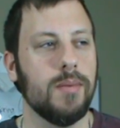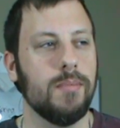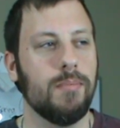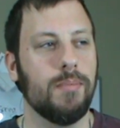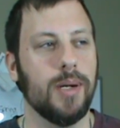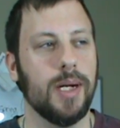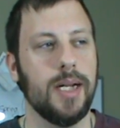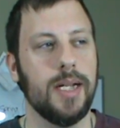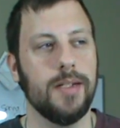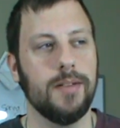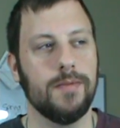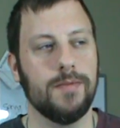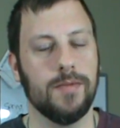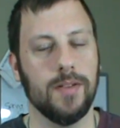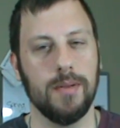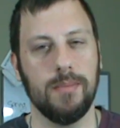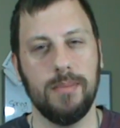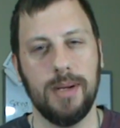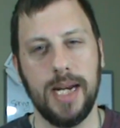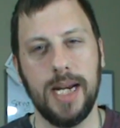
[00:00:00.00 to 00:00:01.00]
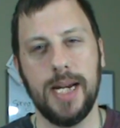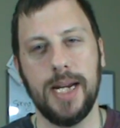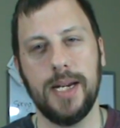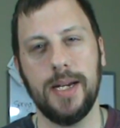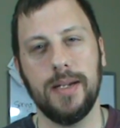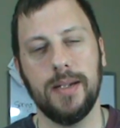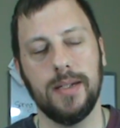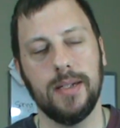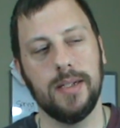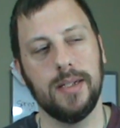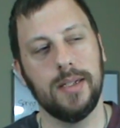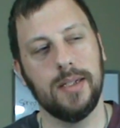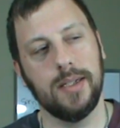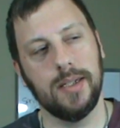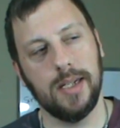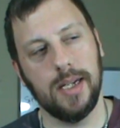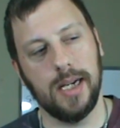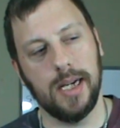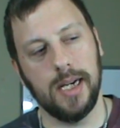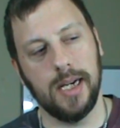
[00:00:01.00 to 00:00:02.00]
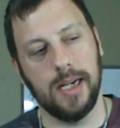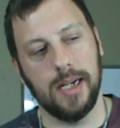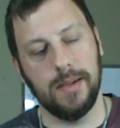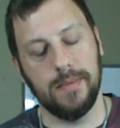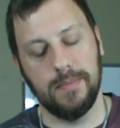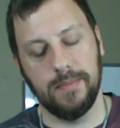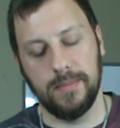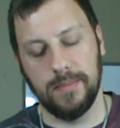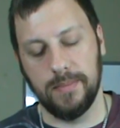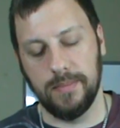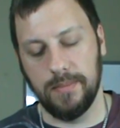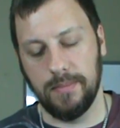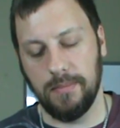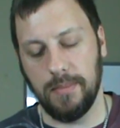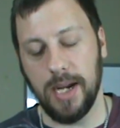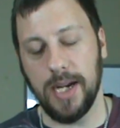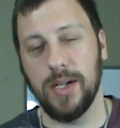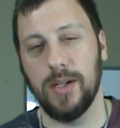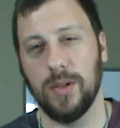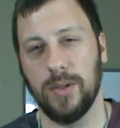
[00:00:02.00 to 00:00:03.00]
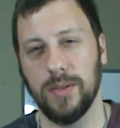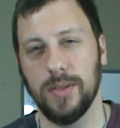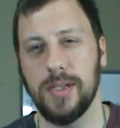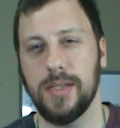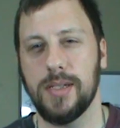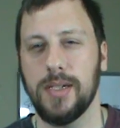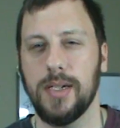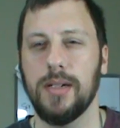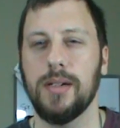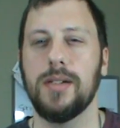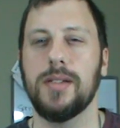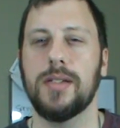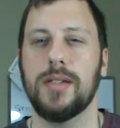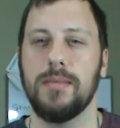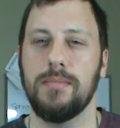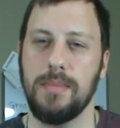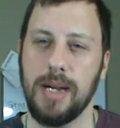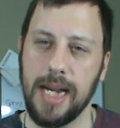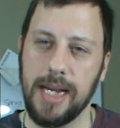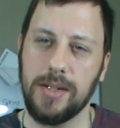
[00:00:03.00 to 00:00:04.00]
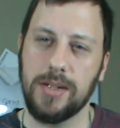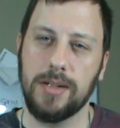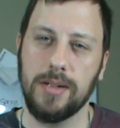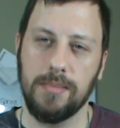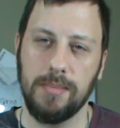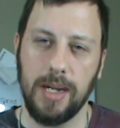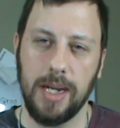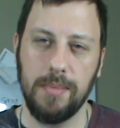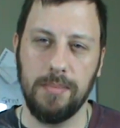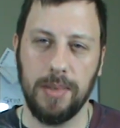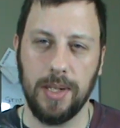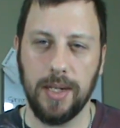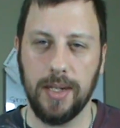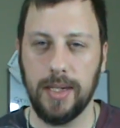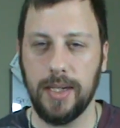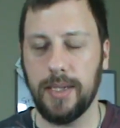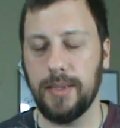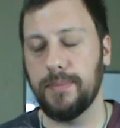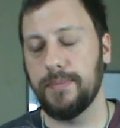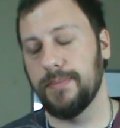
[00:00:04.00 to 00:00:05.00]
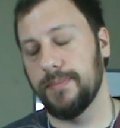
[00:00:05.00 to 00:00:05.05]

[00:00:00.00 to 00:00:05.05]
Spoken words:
But for me, my goal this year is to master my body.